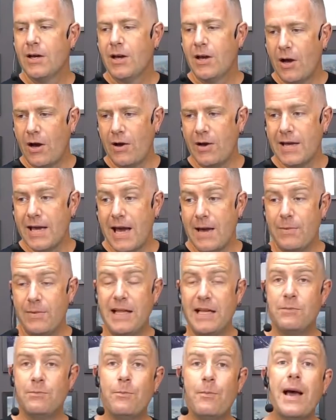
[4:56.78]
Okay, but
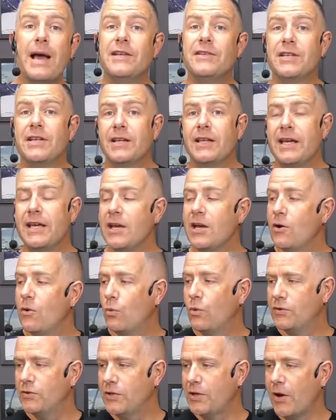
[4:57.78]
that's basically
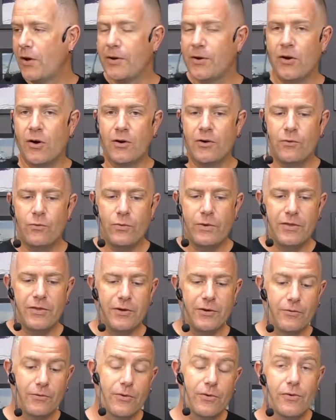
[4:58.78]
what's going on with the
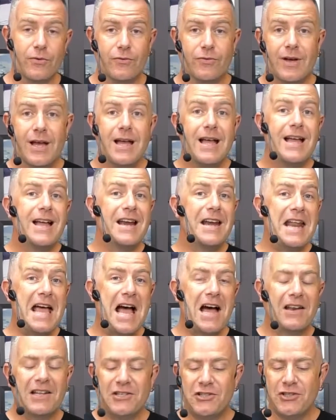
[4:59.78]
groove.
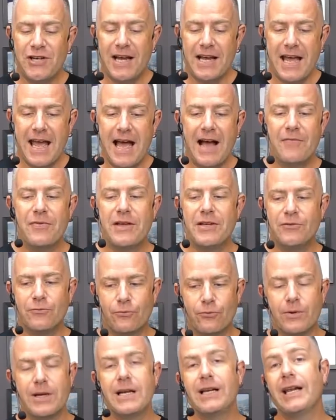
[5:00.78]
Now let's check out these
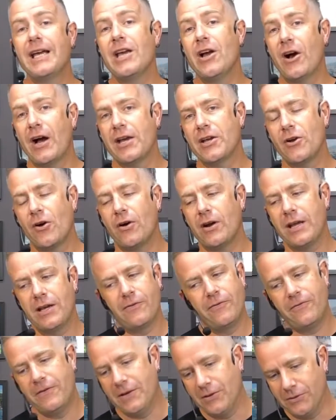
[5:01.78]
really iconic
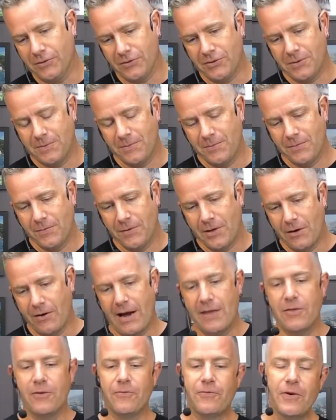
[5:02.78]
fills. All
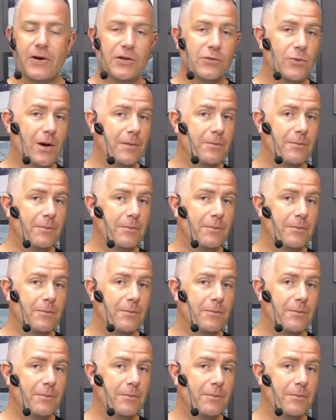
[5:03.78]
right, the first one